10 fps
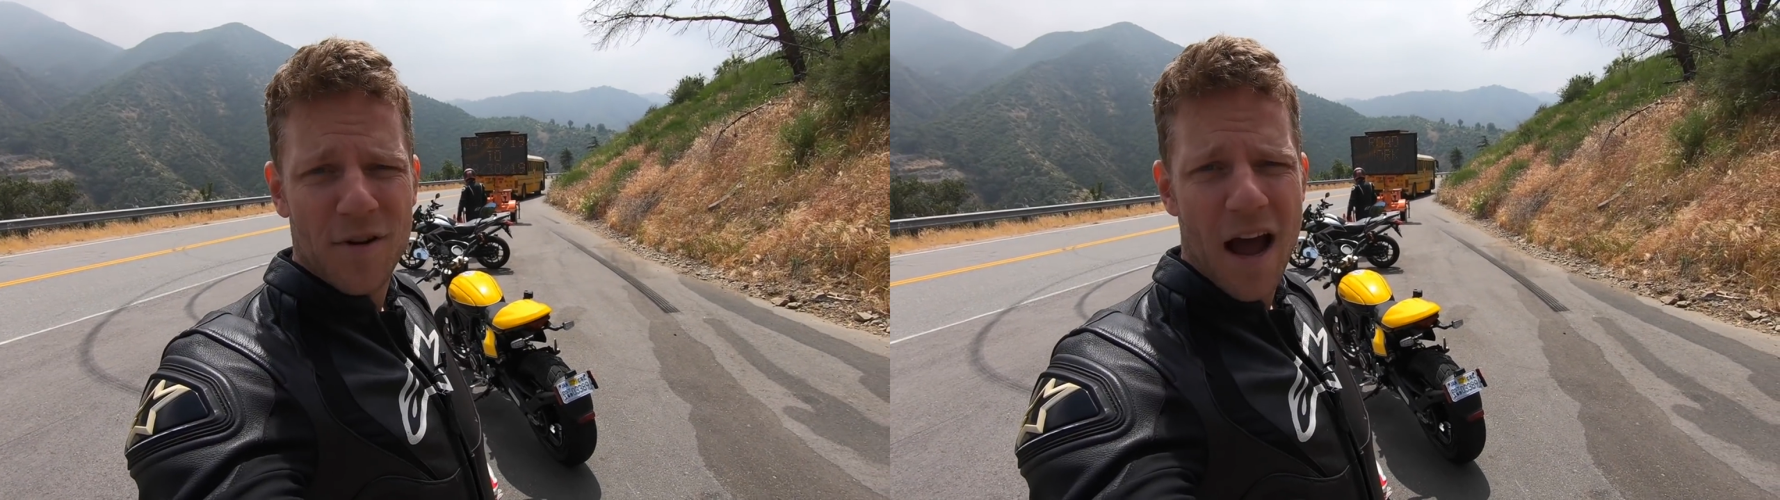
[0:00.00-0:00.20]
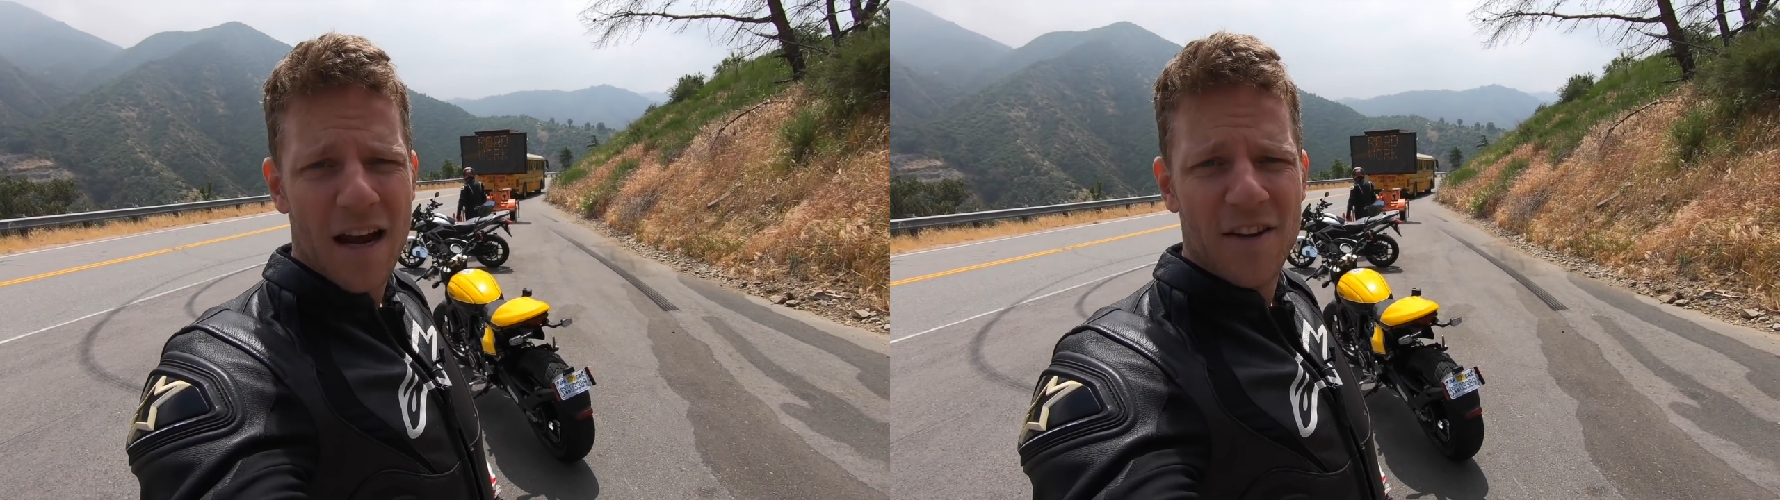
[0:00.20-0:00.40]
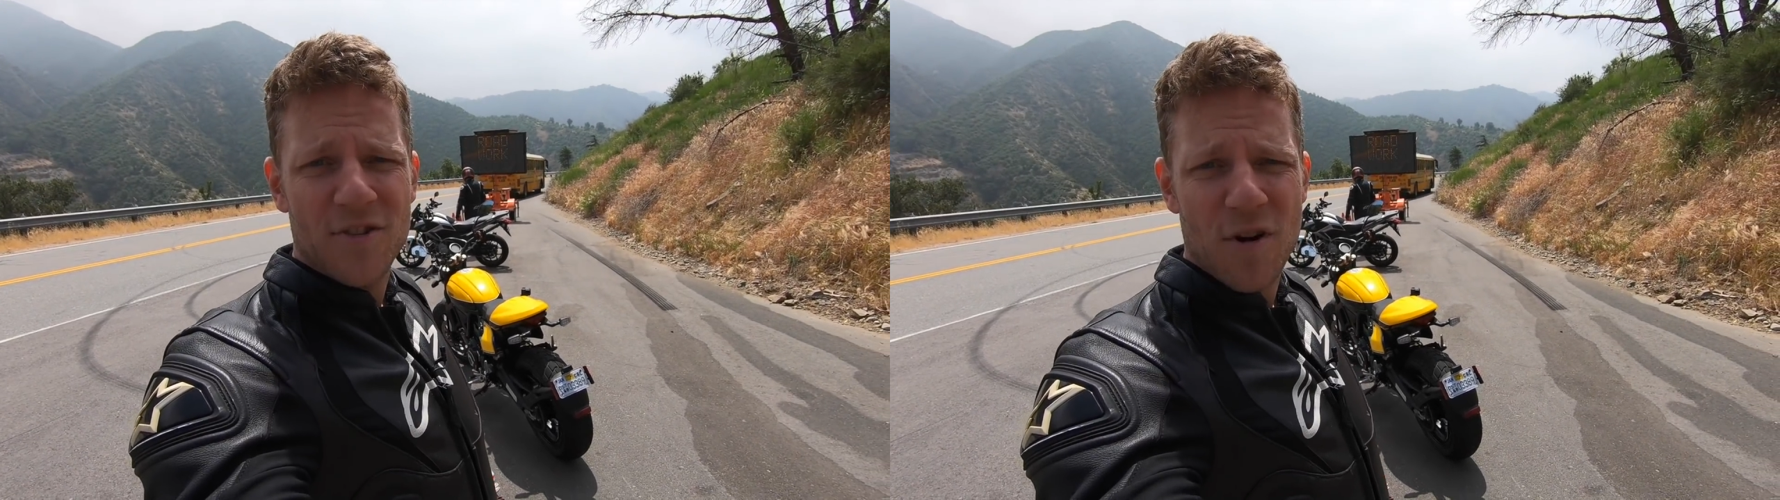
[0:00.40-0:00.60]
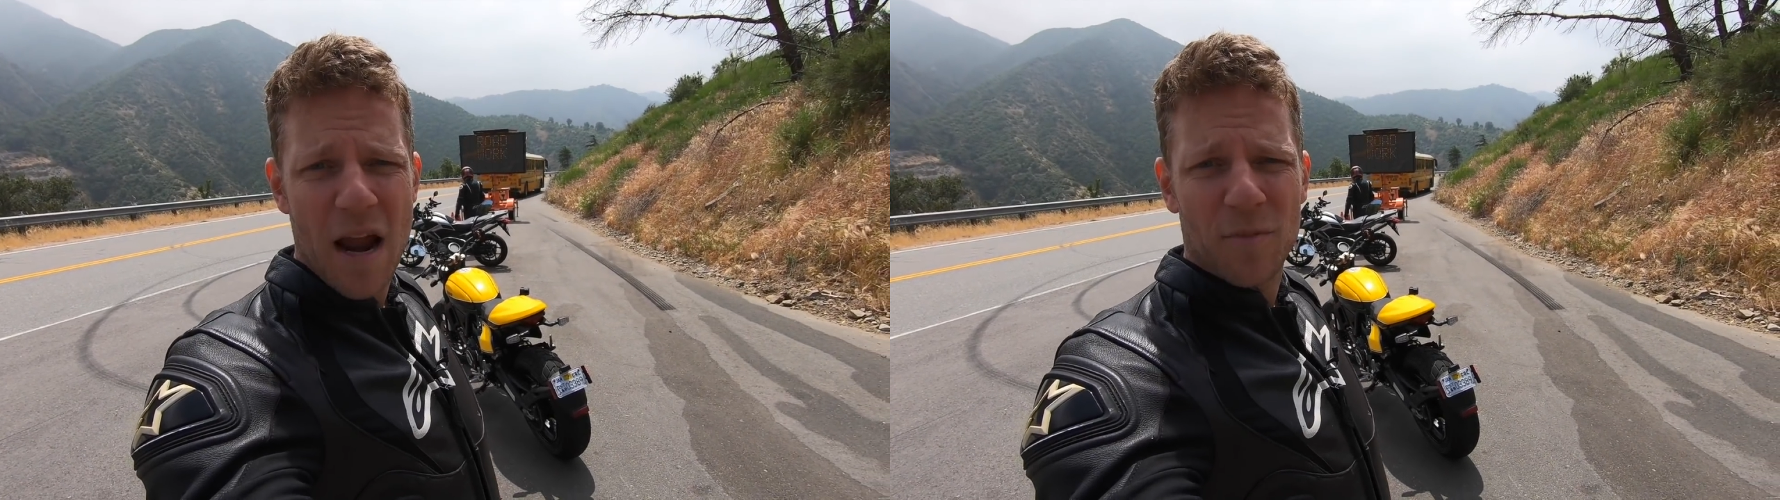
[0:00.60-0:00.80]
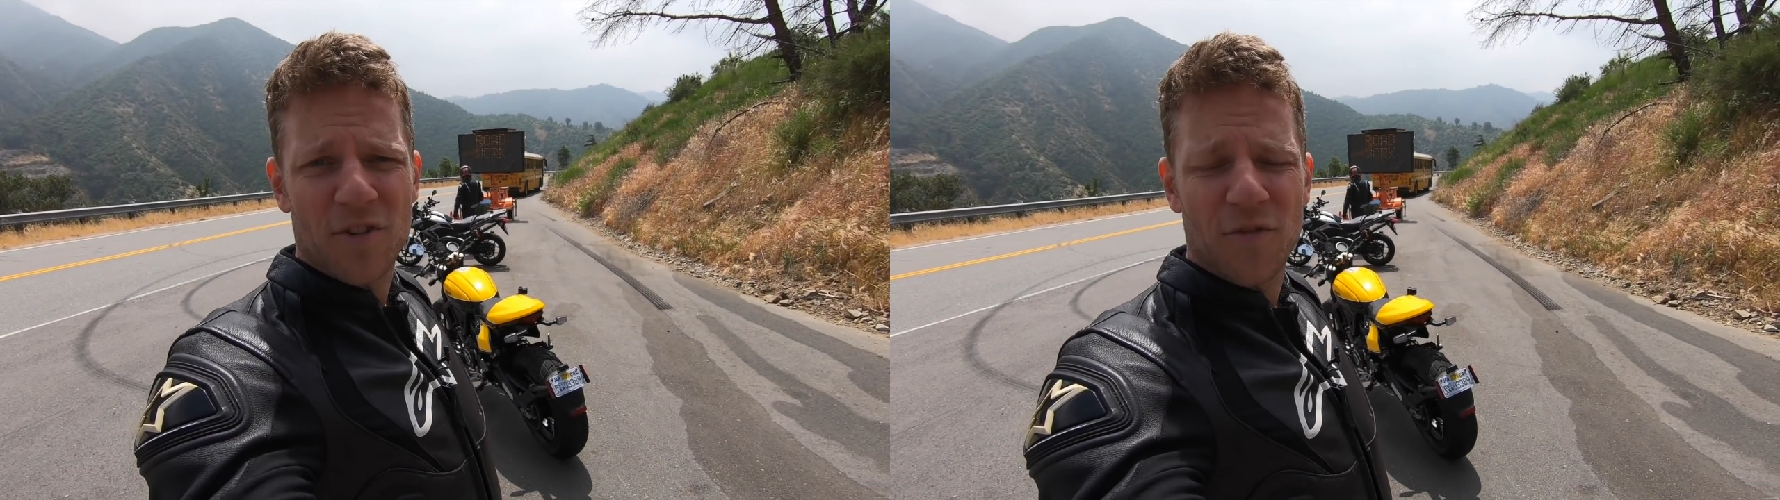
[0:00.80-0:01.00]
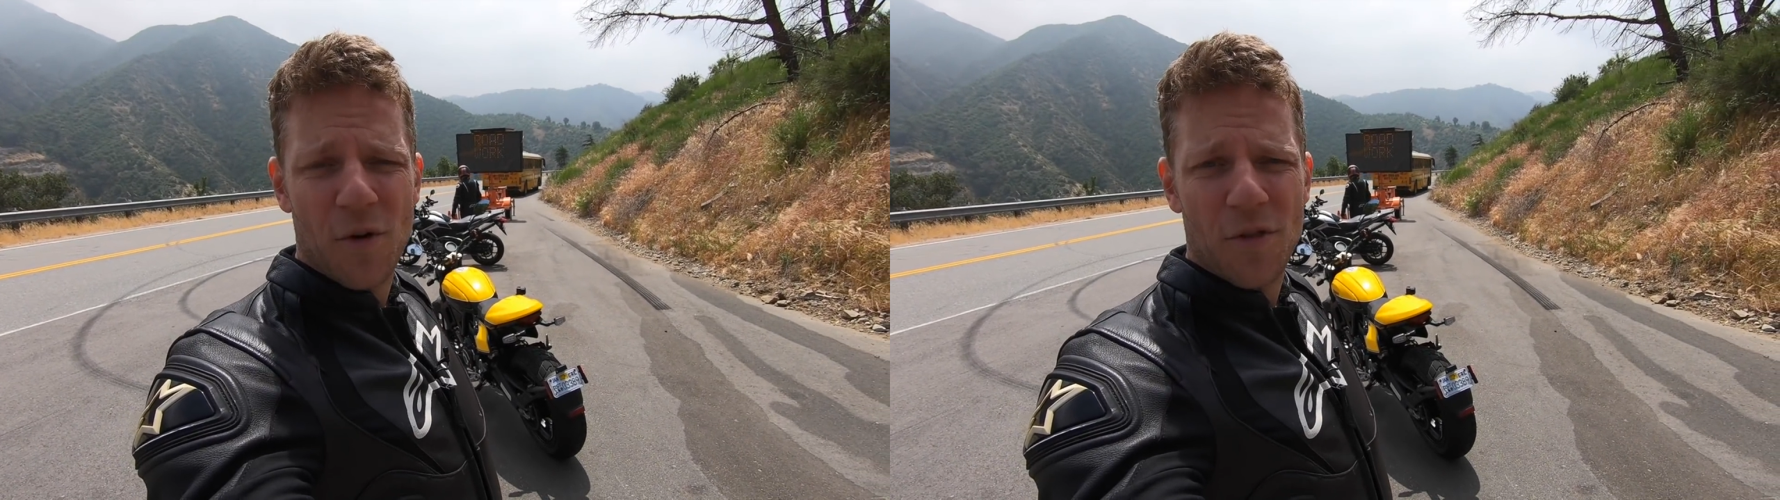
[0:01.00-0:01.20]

Ducati Scrambler Full